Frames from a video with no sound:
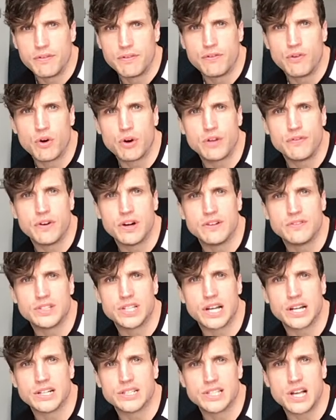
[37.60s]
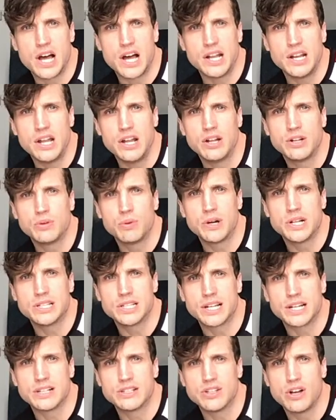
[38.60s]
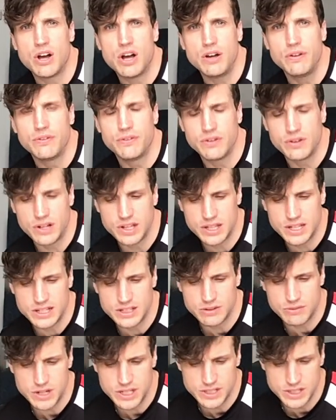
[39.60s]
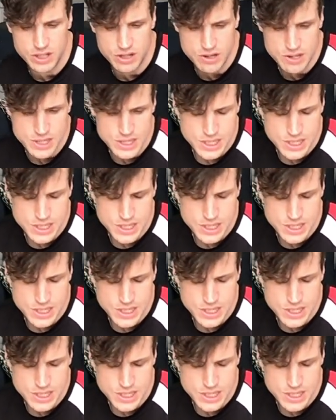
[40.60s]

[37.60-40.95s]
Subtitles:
45 seconds on, 20 seconds off, I think is the ratio.